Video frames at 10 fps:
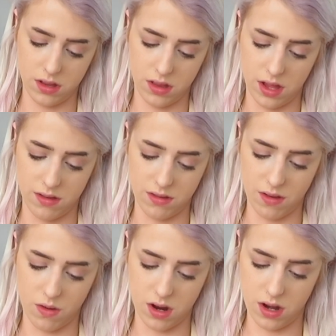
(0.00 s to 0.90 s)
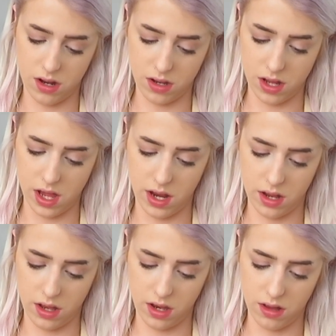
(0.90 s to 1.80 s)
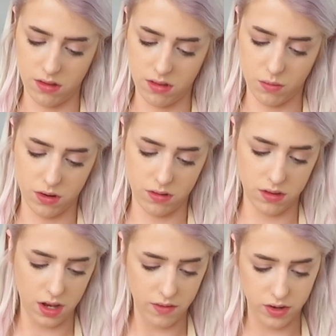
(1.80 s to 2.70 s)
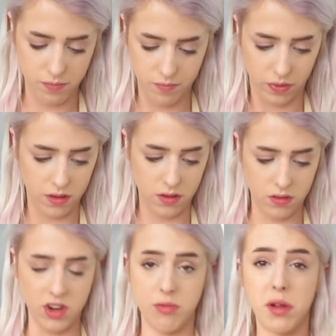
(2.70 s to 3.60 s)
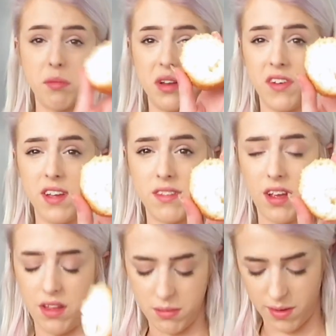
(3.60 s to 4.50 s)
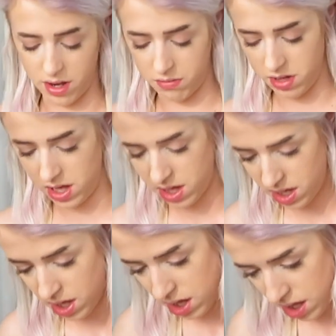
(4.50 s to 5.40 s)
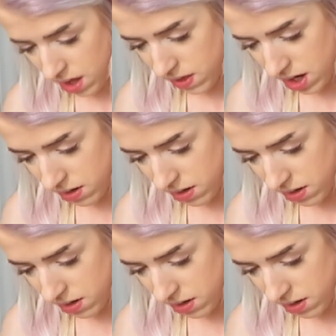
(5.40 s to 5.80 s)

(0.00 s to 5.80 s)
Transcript: Like, so hard. I hate it. It's the worst thing ever. So I just put a bit of icing on the bottom, and then